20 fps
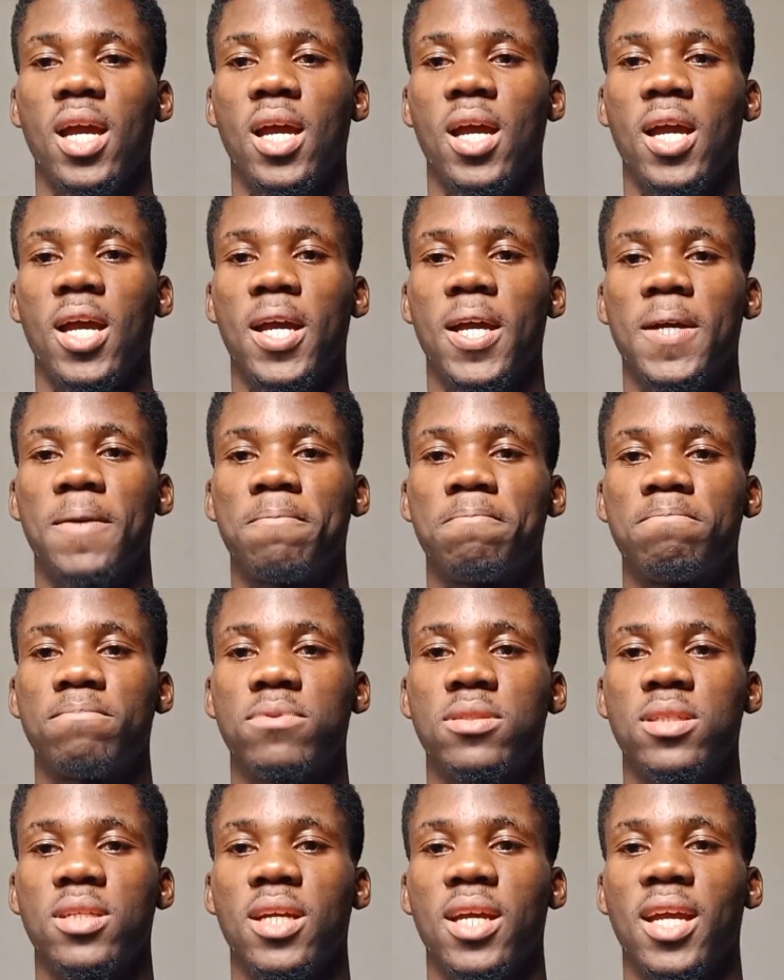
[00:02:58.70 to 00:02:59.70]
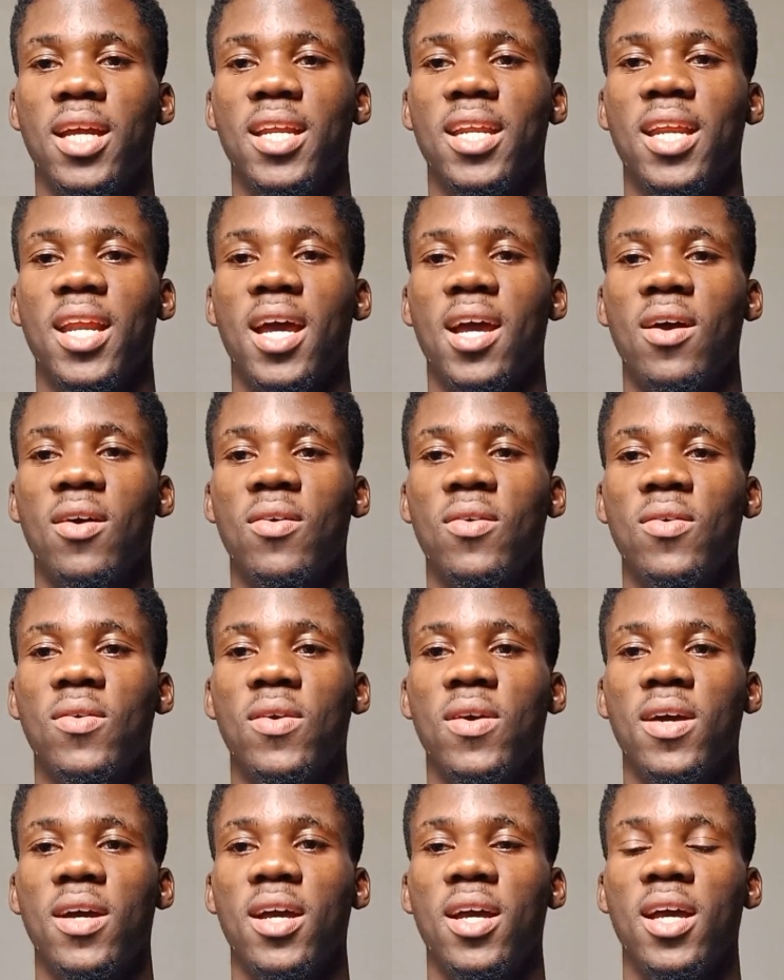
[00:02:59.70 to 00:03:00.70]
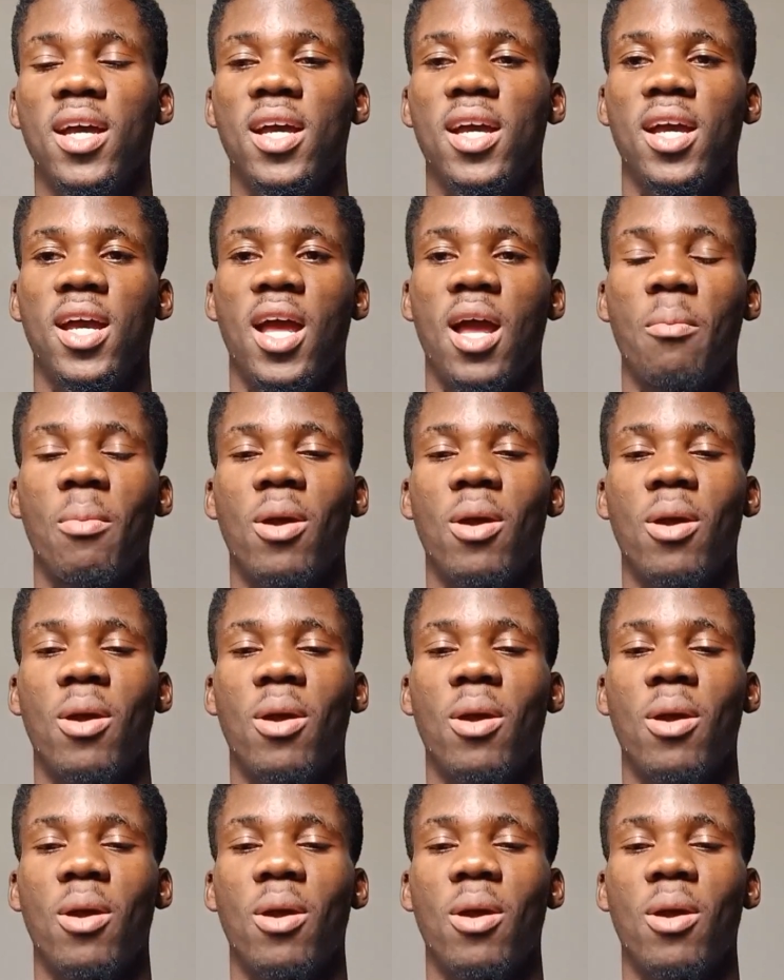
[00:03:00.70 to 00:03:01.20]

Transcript: um and now I'm